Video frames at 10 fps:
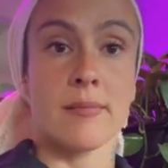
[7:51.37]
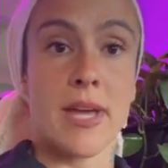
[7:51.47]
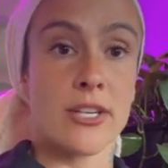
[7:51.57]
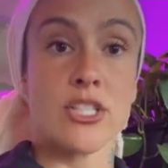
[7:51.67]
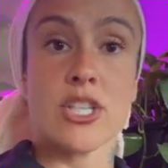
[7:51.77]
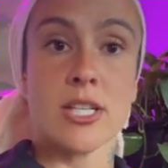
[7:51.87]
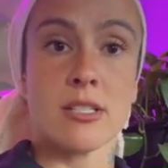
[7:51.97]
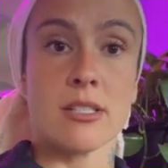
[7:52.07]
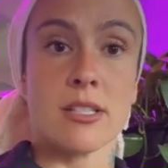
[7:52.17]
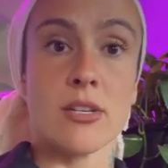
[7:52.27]

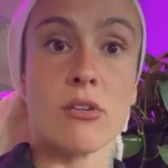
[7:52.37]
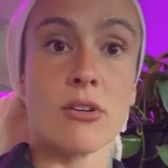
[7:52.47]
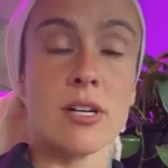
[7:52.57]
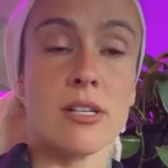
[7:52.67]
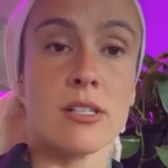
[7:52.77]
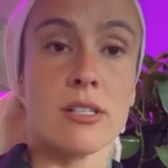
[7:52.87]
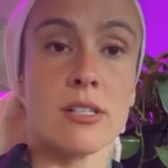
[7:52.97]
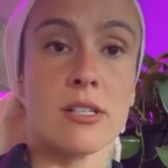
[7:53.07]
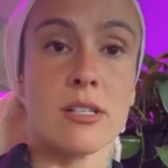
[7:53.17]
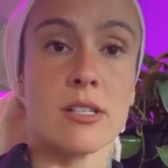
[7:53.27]
energy and aura.
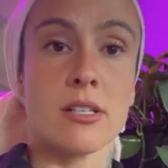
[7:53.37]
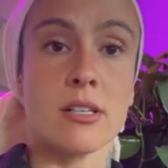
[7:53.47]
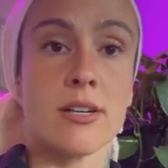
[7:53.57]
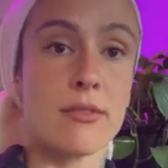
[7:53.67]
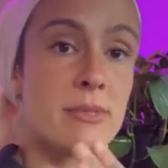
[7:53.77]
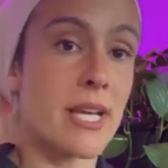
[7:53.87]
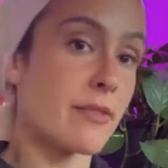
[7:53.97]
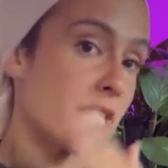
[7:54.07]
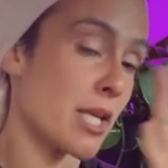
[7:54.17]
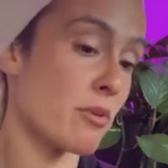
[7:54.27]
And from
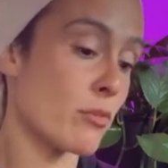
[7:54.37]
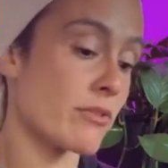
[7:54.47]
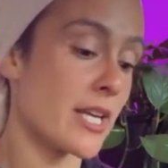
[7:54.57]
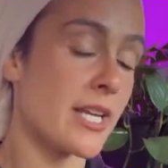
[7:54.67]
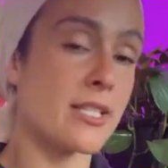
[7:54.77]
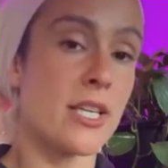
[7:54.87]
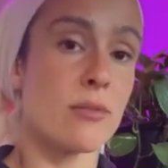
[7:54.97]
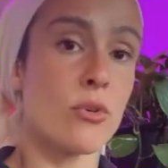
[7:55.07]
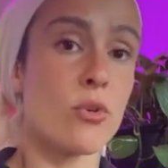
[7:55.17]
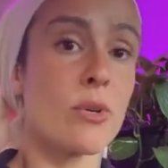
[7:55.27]
17, we move to 18, the
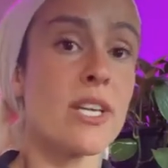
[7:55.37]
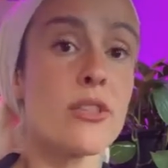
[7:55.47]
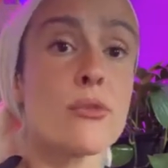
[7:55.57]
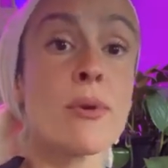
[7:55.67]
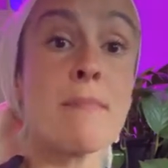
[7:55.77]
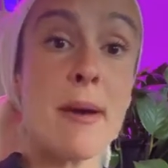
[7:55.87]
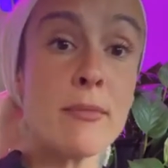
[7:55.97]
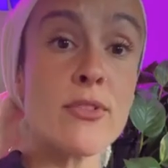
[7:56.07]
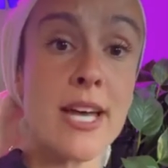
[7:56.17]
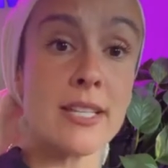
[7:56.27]
moon. We either
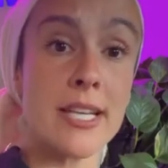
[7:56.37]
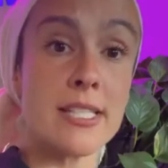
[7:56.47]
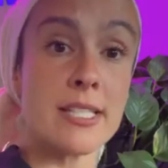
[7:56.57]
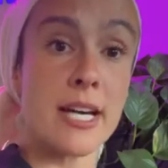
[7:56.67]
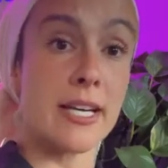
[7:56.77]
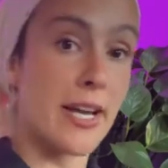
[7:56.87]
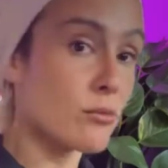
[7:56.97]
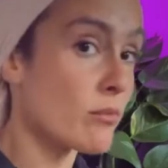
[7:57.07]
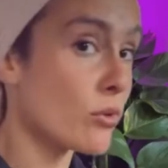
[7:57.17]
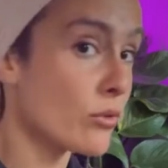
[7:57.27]
remember that light inside as
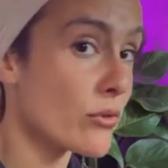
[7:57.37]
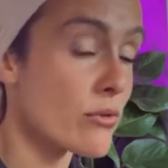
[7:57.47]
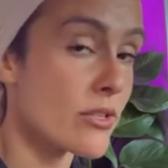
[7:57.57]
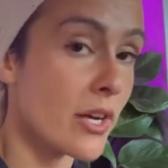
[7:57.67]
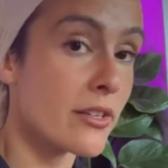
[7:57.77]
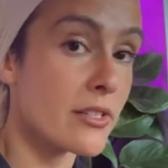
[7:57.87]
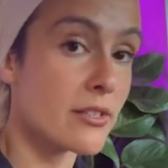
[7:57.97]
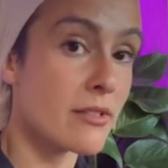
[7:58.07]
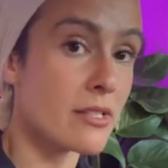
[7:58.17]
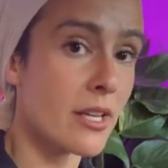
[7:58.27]
we move through the darkness
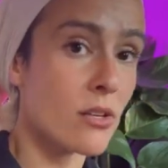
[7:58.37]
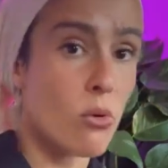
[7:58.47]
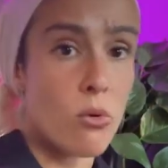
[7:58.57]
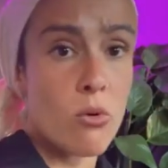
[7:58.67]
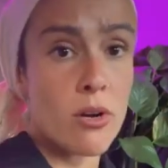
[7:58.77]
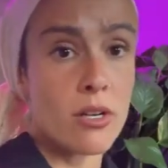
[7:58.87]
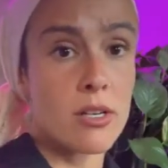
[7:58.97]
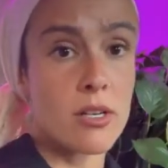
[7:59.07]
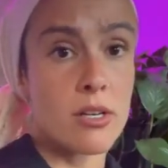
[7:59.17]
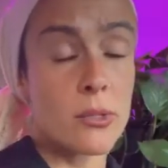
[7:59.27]
of the night, or
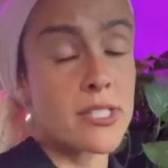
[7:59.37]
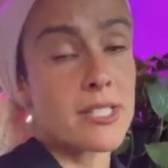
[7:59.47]
we're